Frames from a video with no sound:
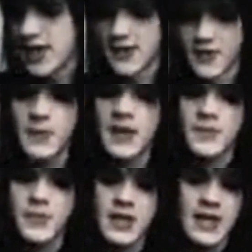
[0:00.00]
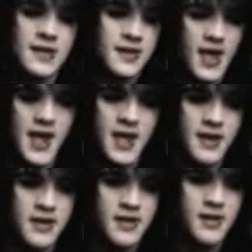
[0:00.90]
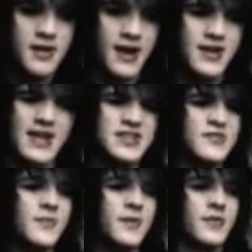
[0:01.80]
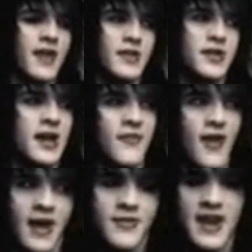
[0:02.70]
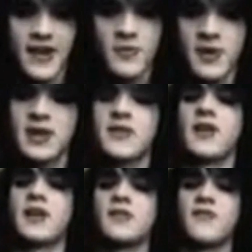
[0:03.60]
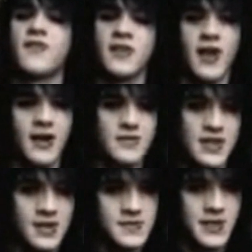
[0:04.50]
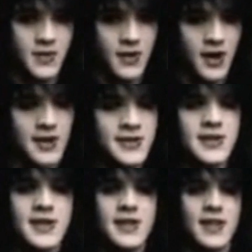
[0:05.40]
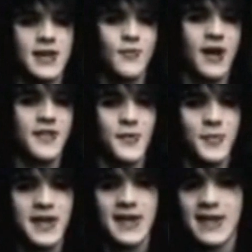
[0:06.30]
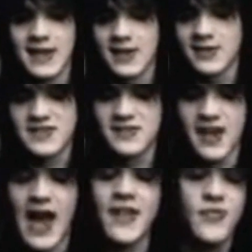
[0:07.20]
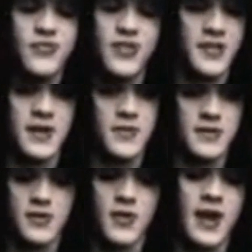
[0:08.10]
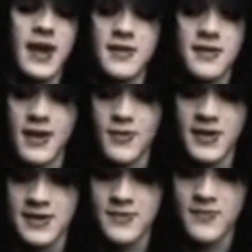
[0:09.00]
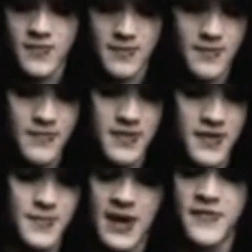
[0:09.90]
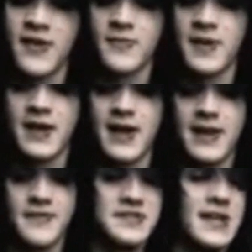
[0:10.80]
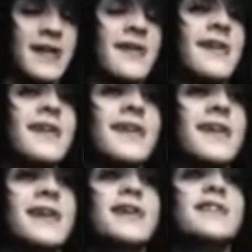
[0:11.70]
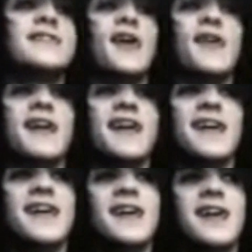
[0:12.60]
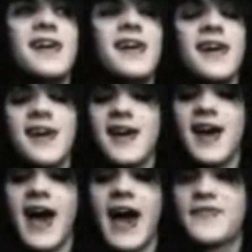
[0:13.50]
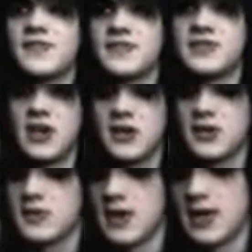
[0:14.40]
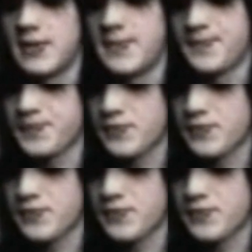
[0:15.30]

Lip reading: yeah, their band played, and I just remember looking around, and everybody couldn't figure out what the hell was going on while they were playing, and I thought they were great. They were my favorite band I'd ever seen. So after the show,